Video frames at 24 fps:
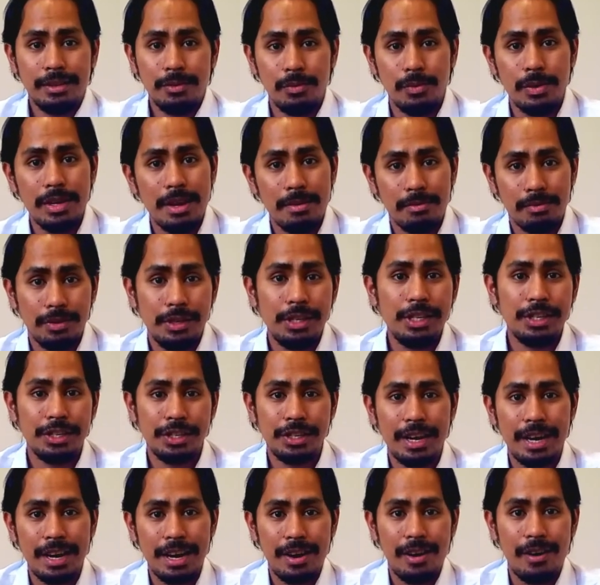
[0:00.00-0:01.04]
we
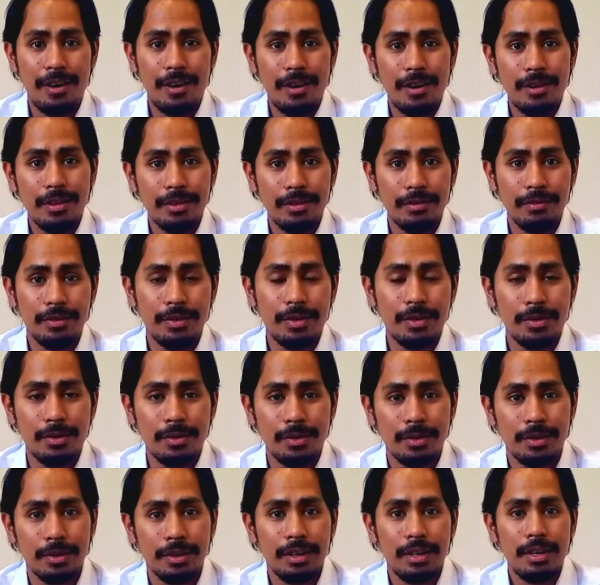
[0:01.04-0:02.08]
appreciate all of
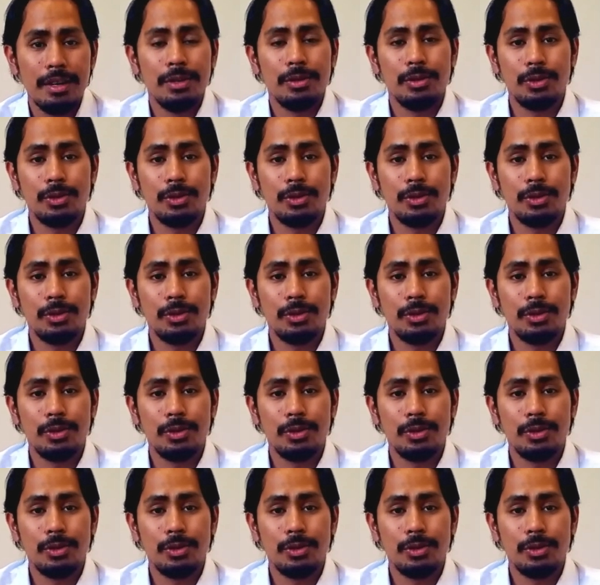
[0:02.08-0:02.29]
your